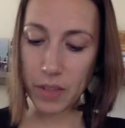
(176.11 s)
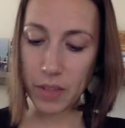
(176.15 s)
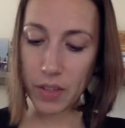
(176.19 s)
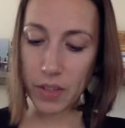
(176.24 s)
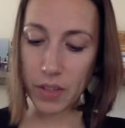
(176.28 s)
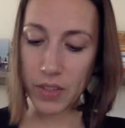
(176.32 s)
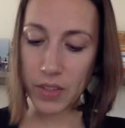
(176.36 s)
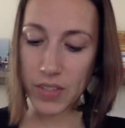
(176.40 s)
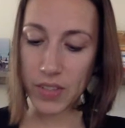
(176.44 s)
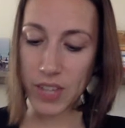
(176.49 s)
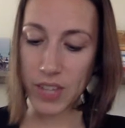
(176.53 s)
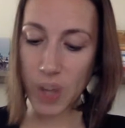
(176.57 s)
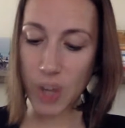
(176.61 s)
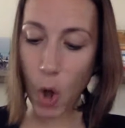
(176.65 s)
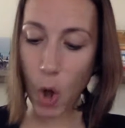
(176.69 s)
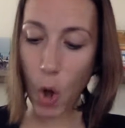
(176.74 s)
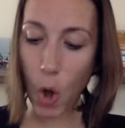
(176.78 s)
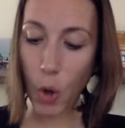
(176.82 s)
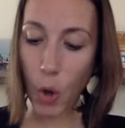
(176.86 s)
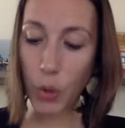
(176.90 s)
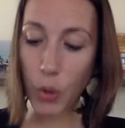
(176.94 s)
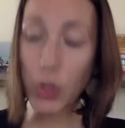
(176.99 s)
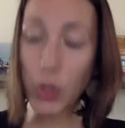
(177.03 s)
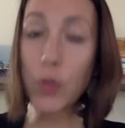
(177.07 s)
See
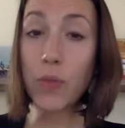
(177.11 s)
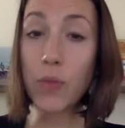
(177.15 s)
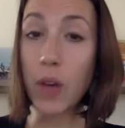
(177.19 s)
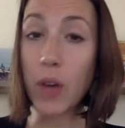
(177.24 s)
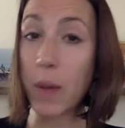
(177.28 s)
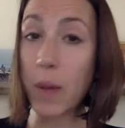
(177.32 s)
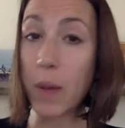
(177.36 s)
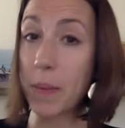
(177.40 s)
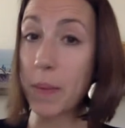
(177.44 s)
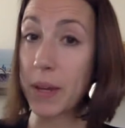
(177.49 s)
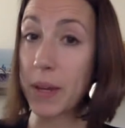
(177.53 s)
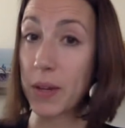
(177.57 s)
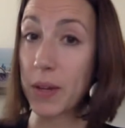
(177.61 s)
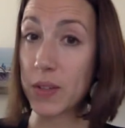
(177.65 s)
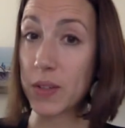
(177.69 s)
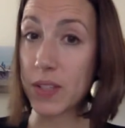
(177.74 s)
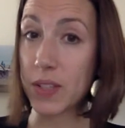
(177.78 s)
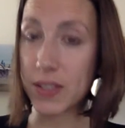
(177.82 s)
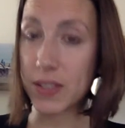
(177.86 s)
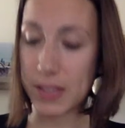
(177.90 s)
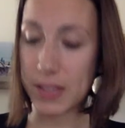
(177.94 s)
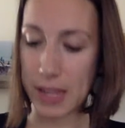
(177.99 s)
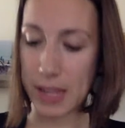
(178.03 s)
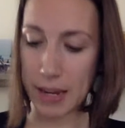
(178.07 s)
all you've come here to
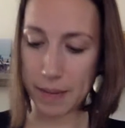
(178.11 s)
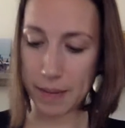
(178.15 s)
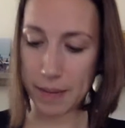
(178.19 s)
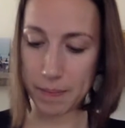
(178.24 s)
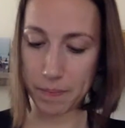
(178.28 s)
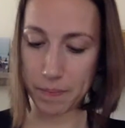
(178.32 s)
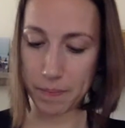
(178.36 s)
see.